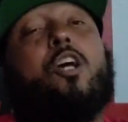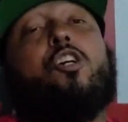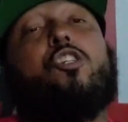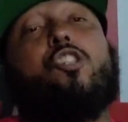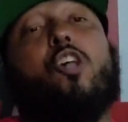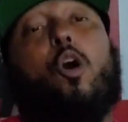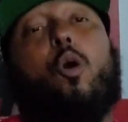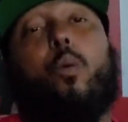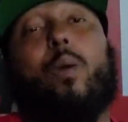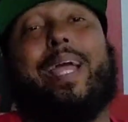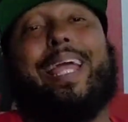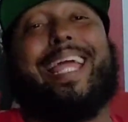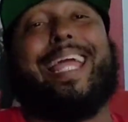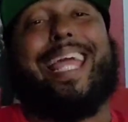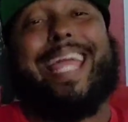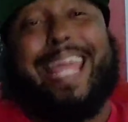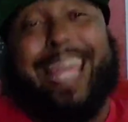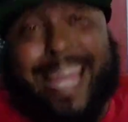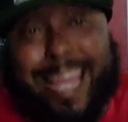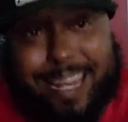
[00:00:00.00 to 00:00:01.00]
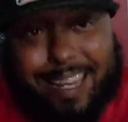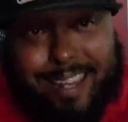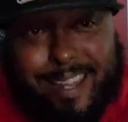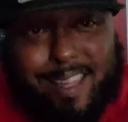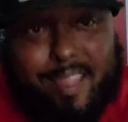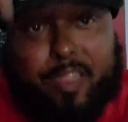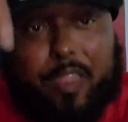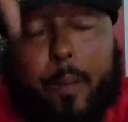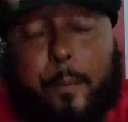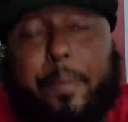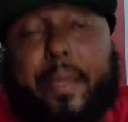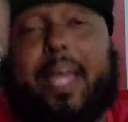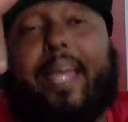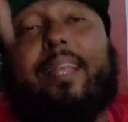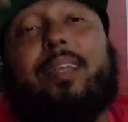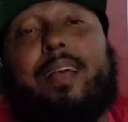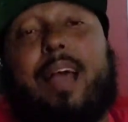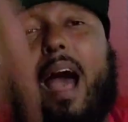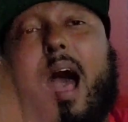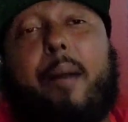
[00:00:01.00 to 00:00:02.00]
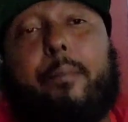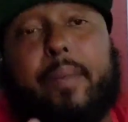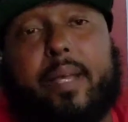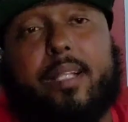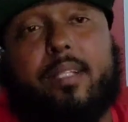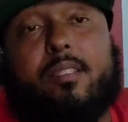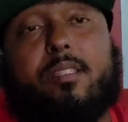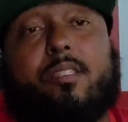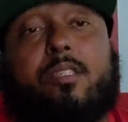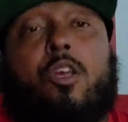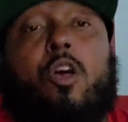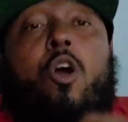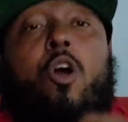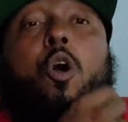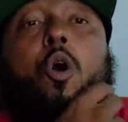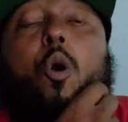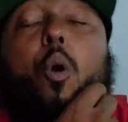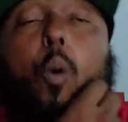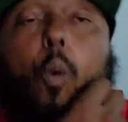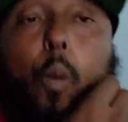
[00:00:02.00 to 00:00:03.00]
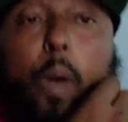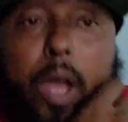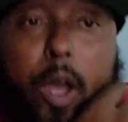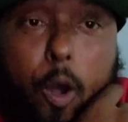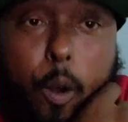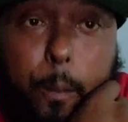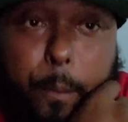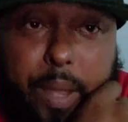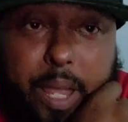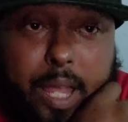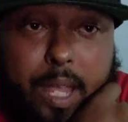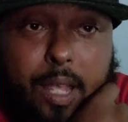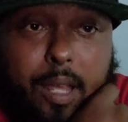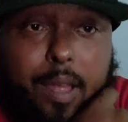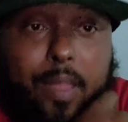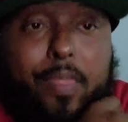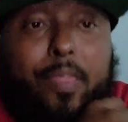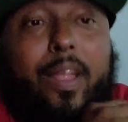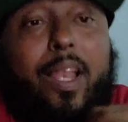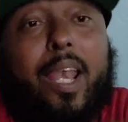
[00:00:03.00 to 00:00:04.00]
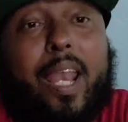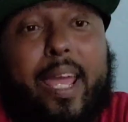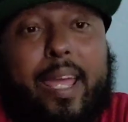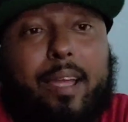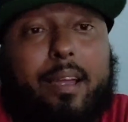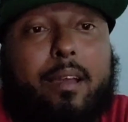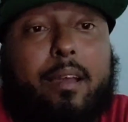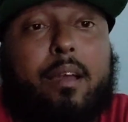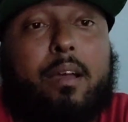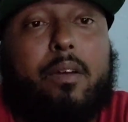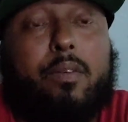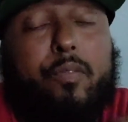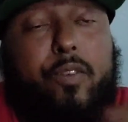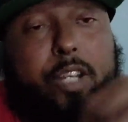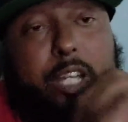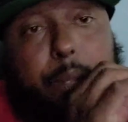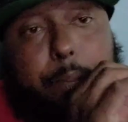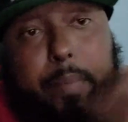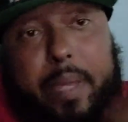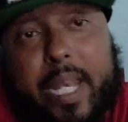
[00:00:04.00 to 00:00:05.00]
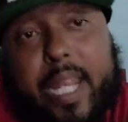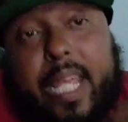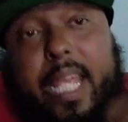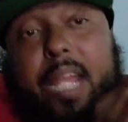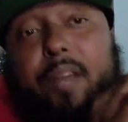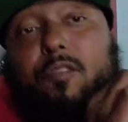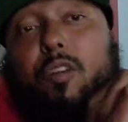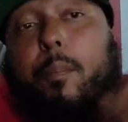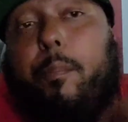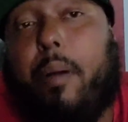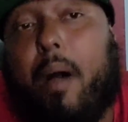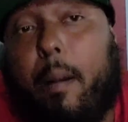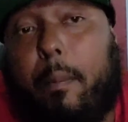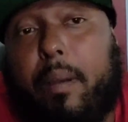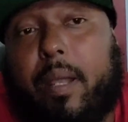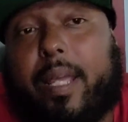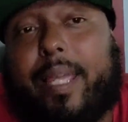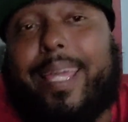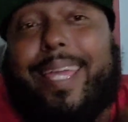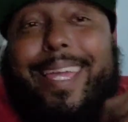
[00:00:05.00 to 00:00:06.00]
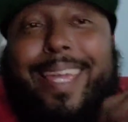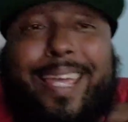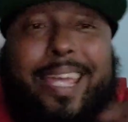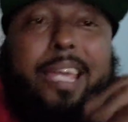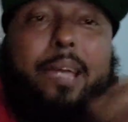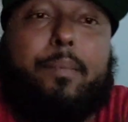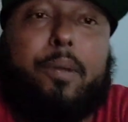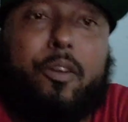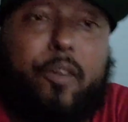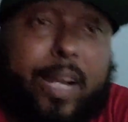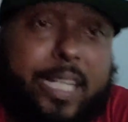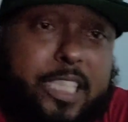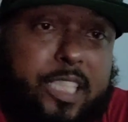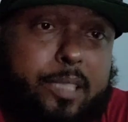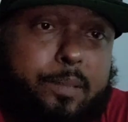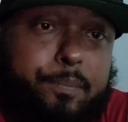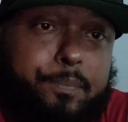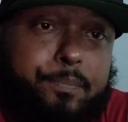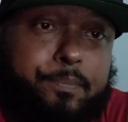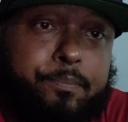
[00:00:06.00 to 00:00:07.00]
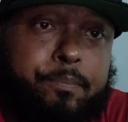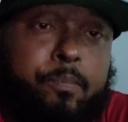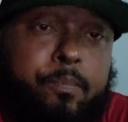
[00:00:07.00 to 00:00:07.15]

So in the pinned comments will be the link for Dominican Republic e-immigration